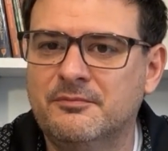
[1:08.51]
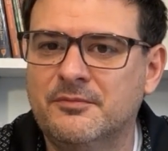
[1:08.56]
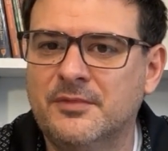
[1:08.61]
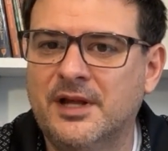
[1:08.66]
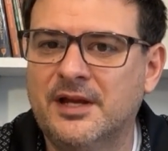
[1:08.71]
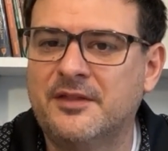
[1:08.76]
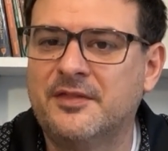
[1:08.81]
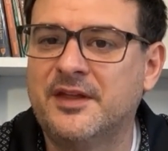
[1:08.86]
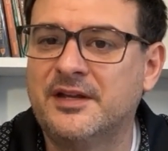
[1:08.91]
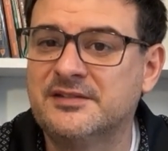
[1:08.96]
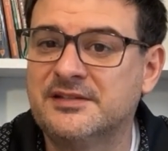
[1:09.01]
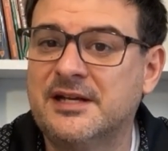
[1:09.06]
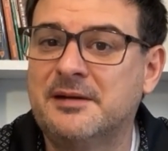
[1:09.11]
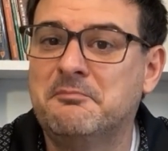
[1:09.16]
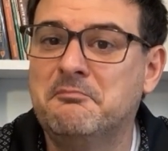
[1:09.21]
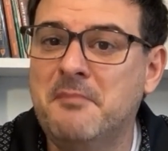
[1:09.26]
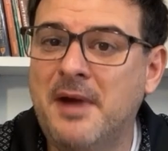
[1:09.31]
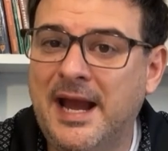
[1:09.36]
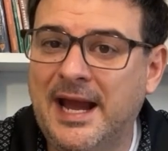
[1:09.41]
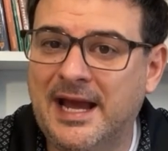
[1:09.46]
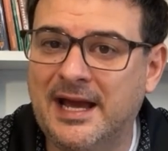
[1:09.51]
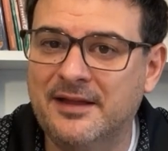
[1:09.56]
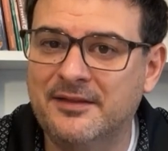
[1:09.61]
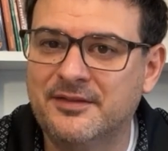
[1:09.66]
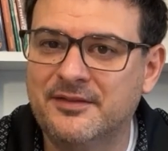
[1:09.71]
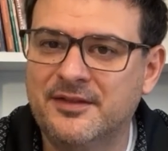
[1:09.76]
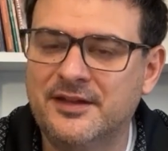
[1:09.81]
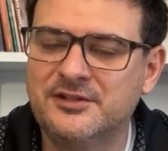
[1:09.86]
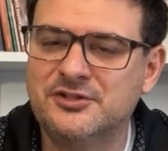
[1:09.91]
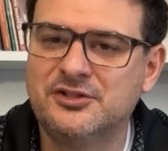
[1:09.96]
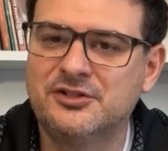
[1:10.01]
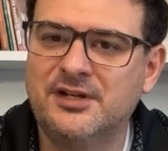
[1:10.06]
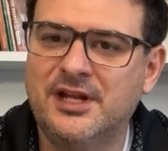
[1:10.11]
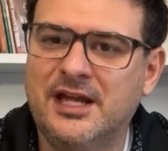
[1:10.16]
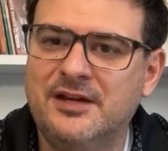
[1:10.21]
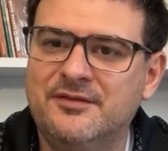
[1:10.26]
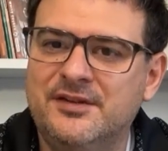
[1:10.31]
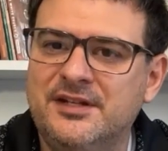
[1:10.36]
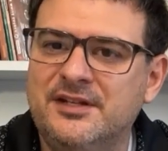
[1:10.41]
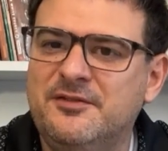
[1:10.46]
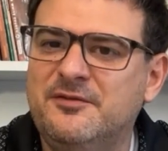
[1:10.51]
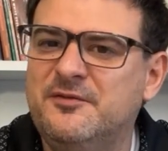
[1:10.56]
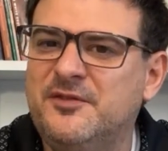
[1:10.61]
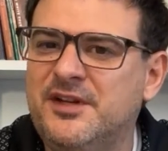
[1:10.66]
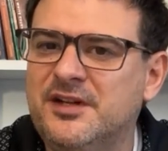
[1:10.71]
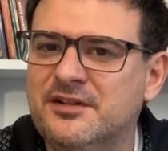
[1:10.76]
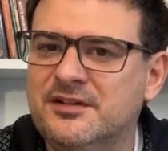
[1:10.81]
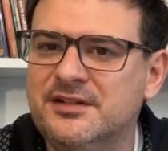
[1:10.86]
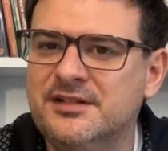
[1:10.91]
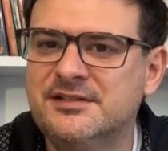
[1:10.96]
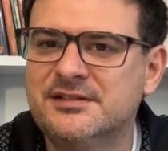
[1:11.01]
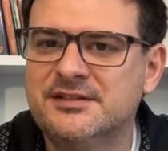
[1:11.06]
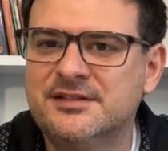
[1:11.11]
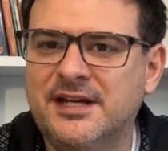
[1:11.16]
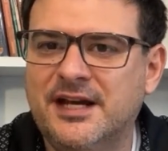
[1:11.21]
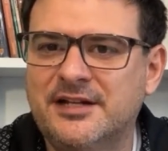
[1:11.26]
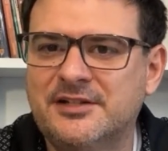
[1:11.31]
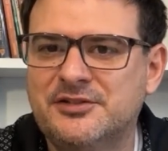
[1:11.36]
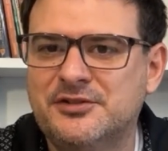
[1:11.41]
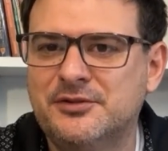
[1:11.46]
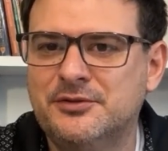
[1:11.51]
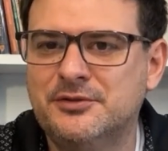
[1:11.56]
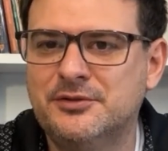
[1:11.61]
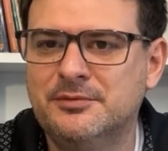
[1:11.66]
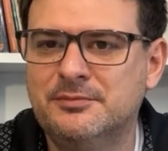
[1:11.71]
like things like math. They shouldn't have any feelings attached to